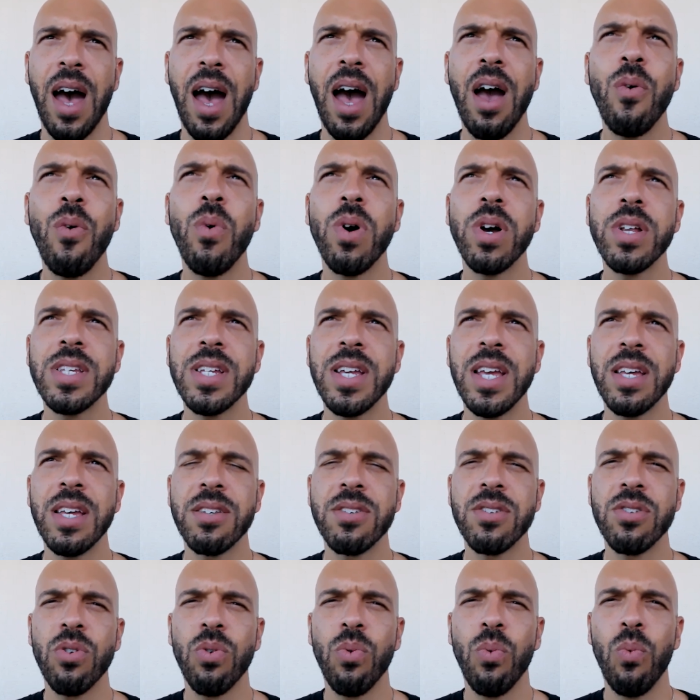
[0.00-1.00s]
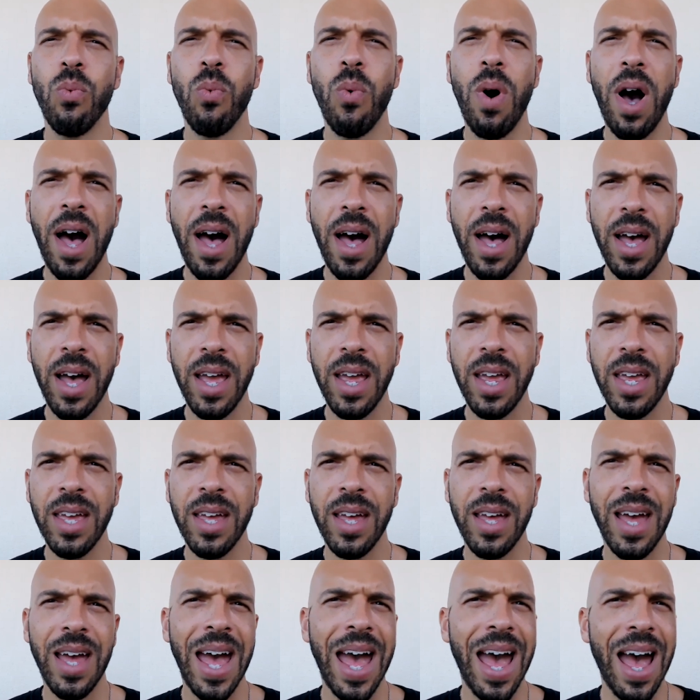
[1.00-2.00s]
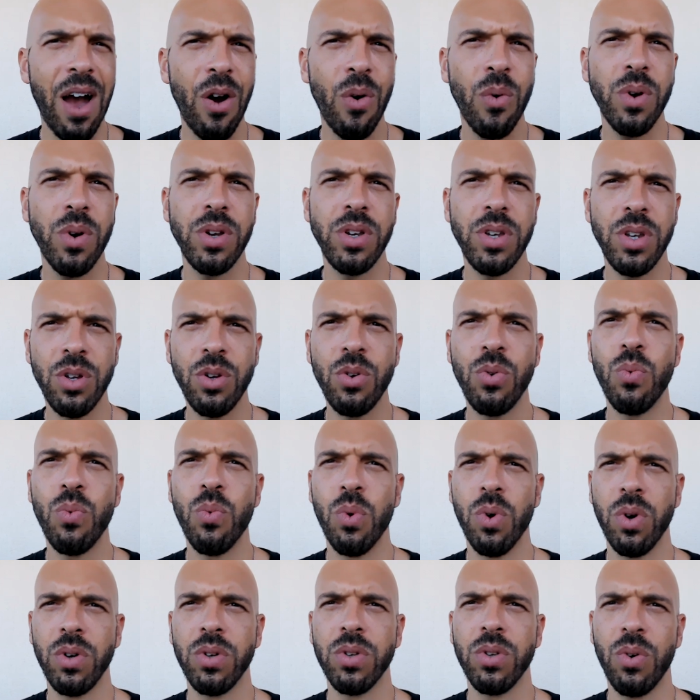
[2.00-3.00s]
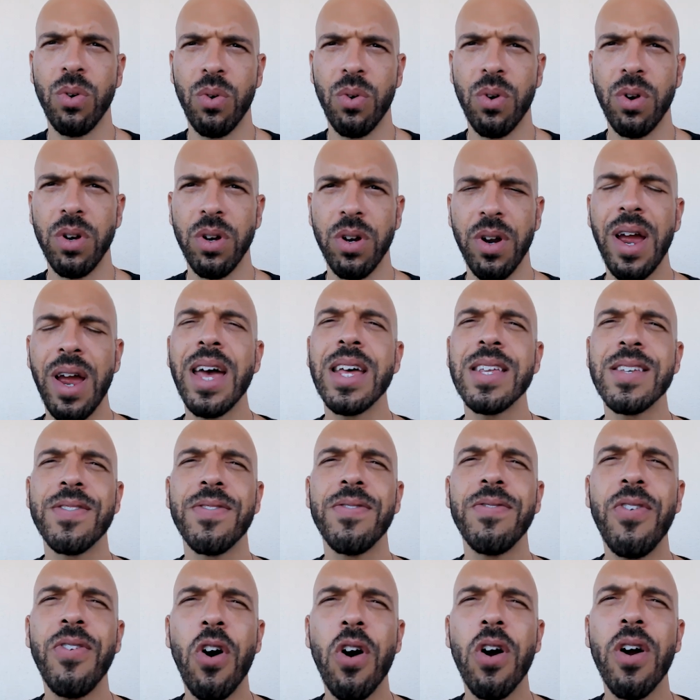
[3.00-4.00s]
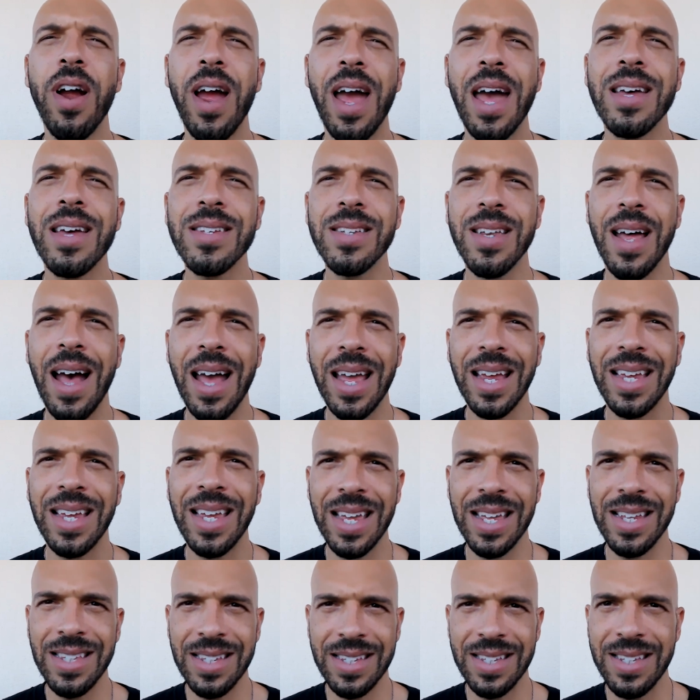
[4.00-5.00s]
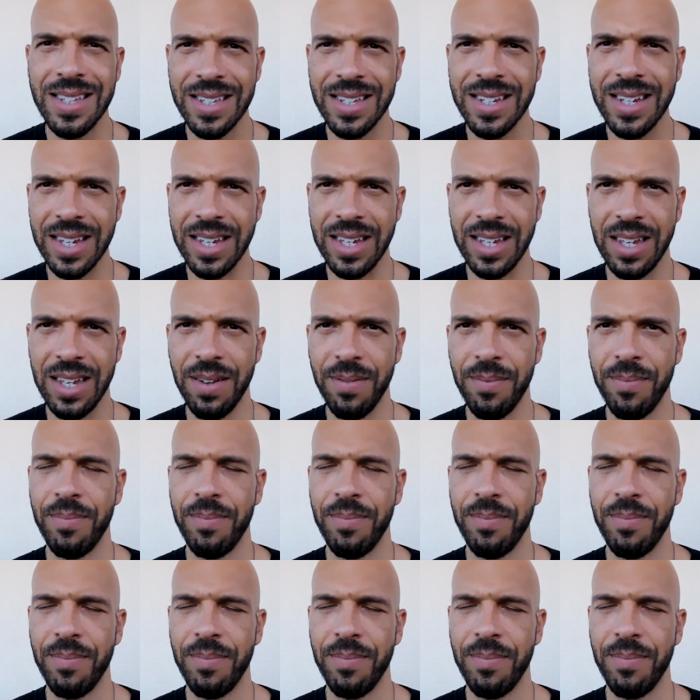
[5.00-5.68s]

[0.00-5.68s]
I want to answer why our new world order, as far as I can see,